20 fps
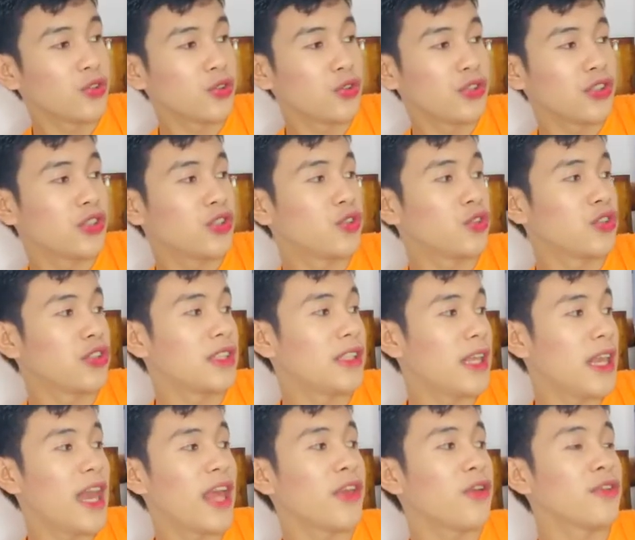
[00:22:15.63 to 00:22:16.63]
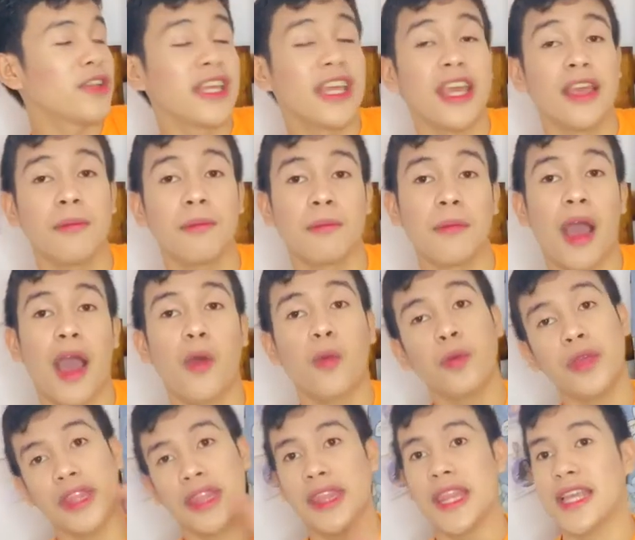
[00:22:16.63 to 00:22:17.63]
sila yung naging mga
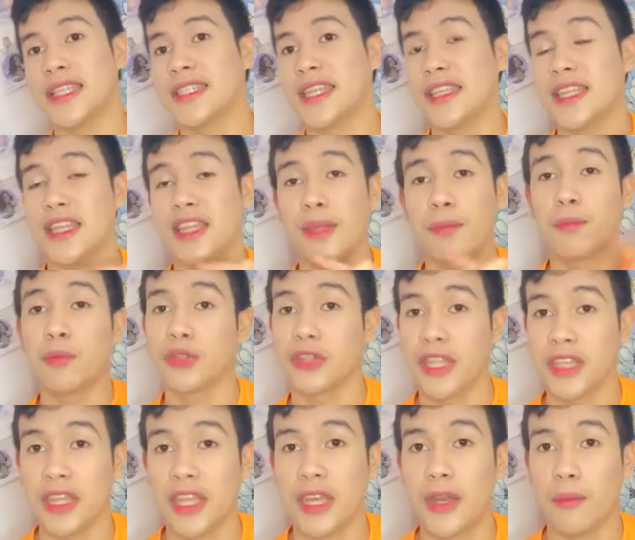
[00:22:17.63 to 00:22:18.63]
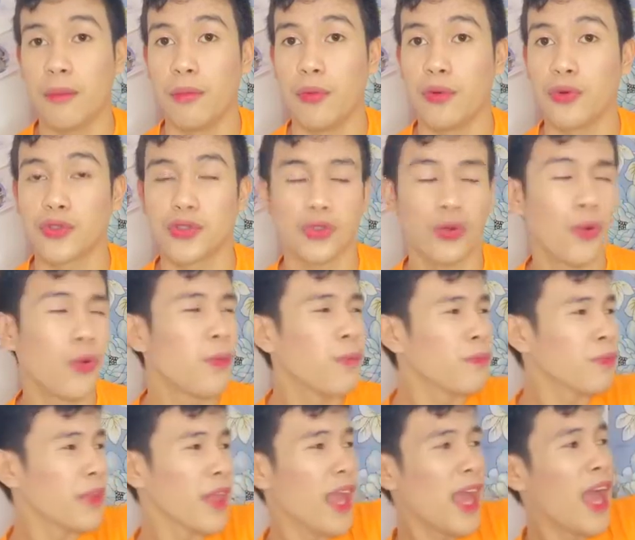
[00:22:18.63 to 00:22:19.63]
witness, and then they put it in a book. So,
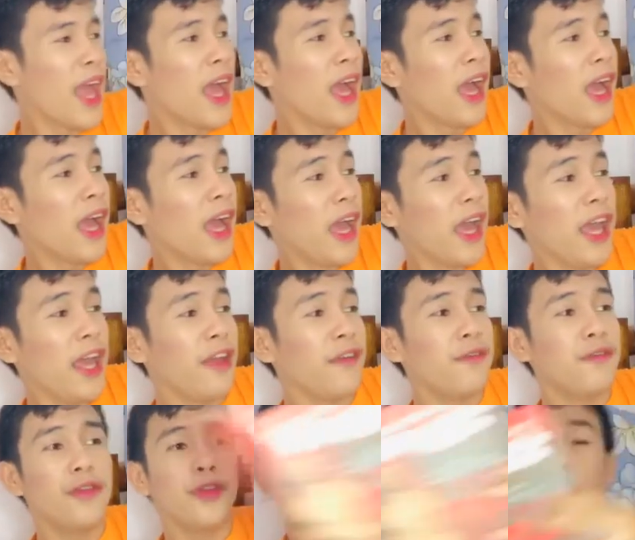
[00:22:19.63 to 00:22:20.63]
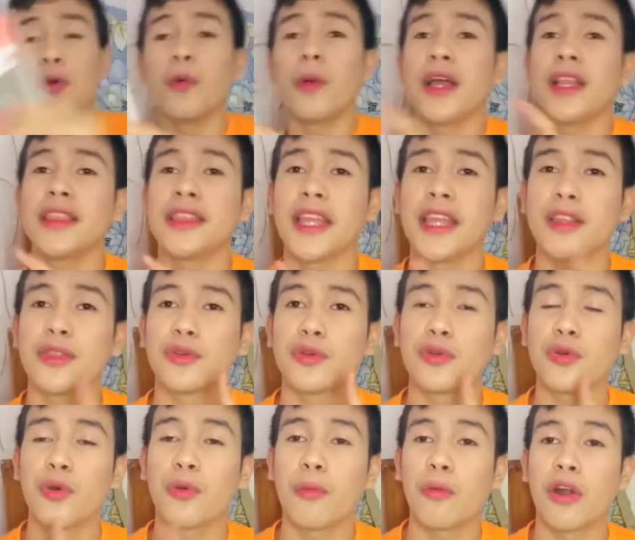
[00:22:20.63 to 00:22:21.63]
if you wanted
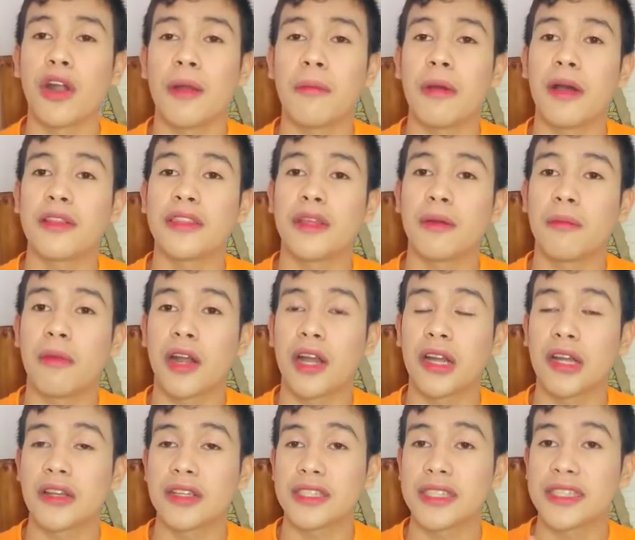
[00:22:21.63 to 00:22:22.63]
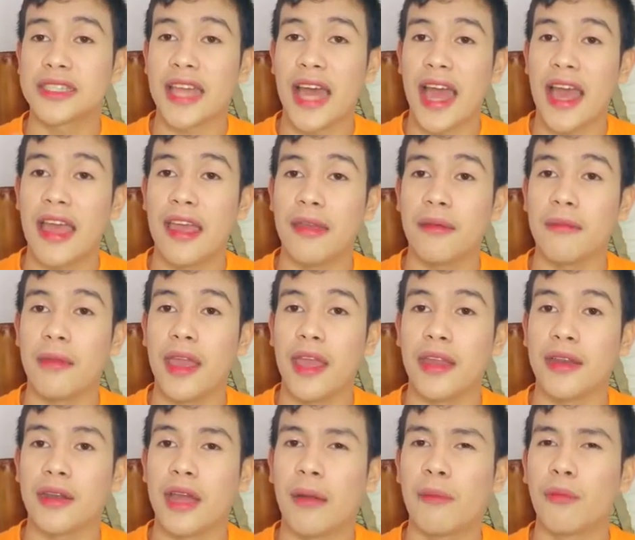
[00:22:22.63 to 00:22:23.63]
to know more about the Marcos time
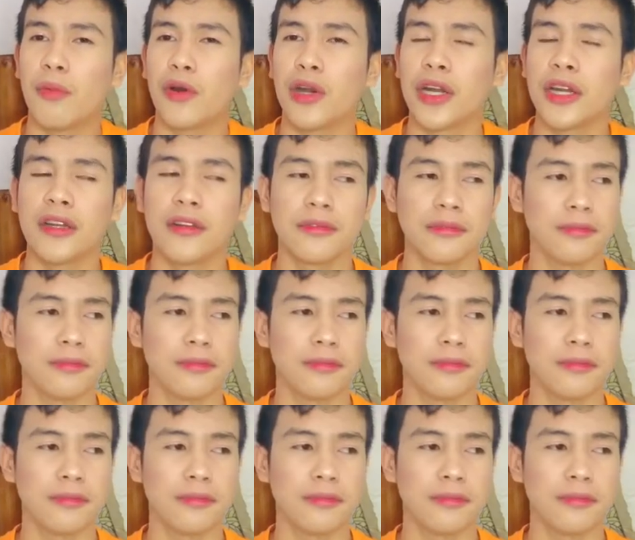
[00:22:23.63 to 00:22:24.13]
and a more